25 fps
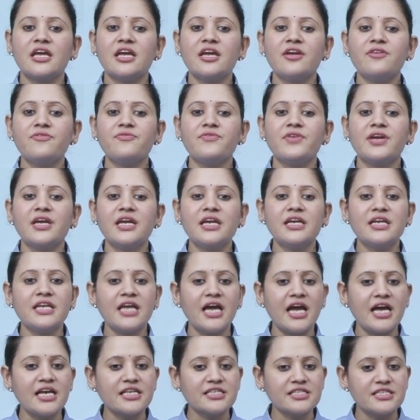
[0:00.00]
if it
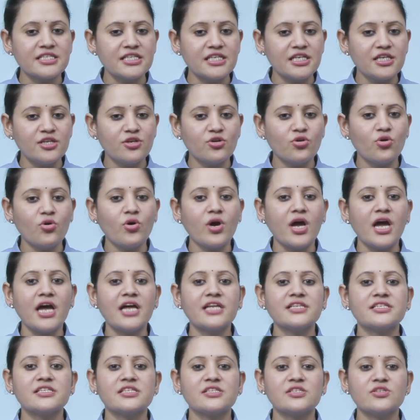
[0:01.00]
has 0
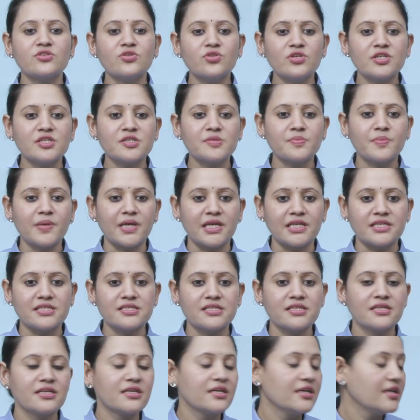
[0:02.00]
at its units
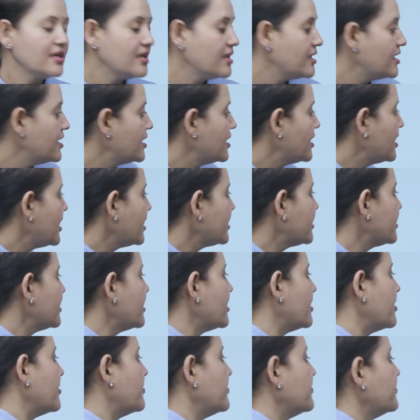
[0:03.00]
place. Like
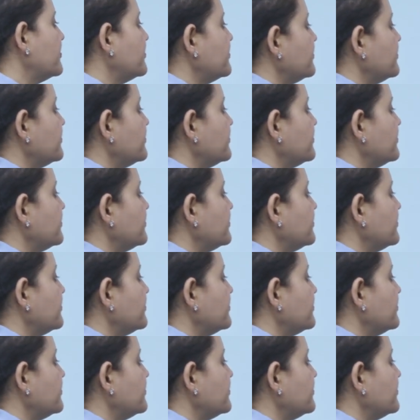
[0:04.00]
here,